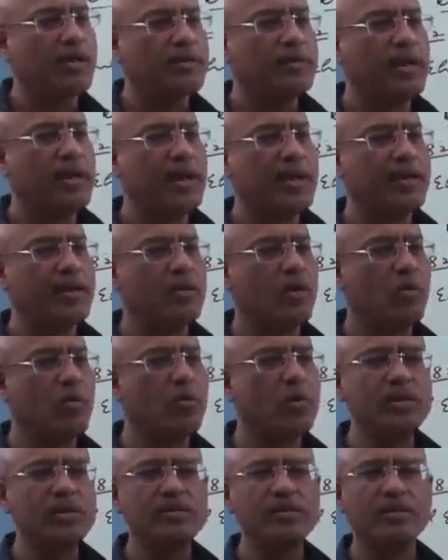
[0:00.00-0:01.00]
that
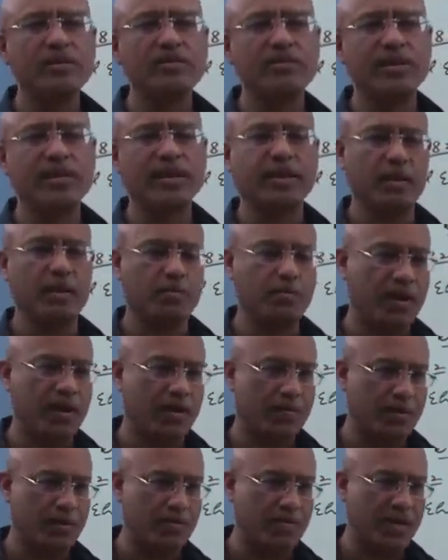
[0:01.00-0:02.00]
what is exactly
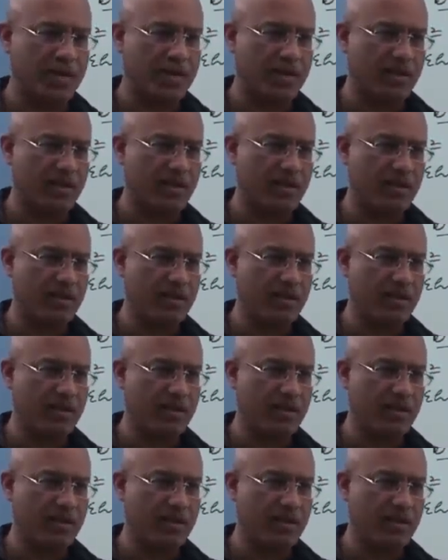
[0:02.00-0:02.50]
blood-brain barrier?